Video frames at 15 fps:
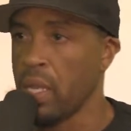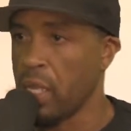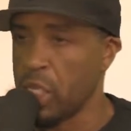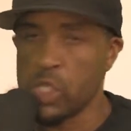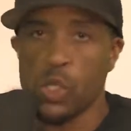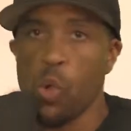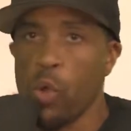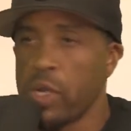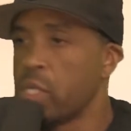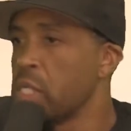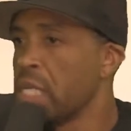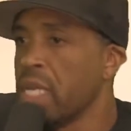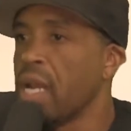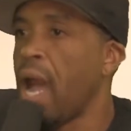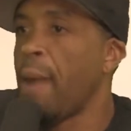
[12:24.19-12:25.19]
is going to
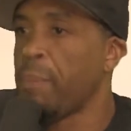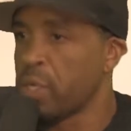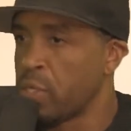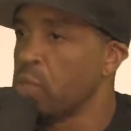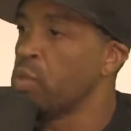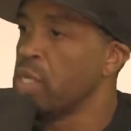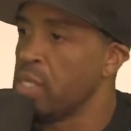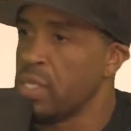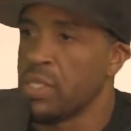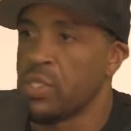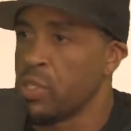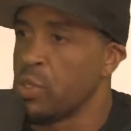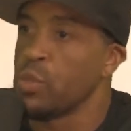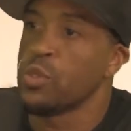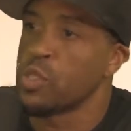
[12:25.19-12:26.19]
get opportunities
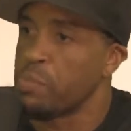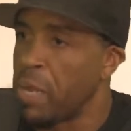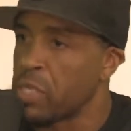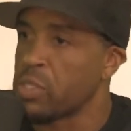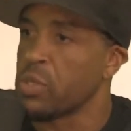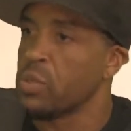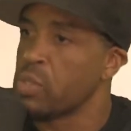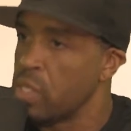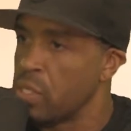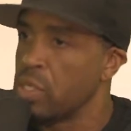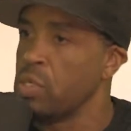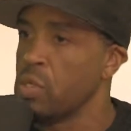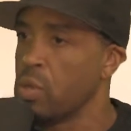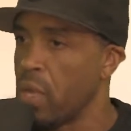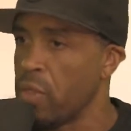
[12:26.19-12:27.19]
to do specials and to
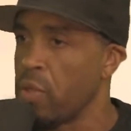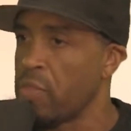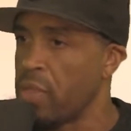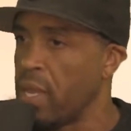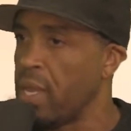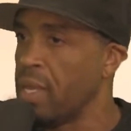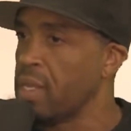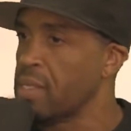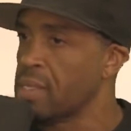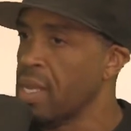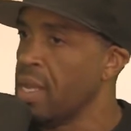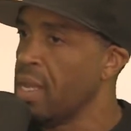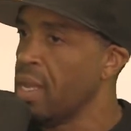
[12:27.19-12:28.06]
do other things,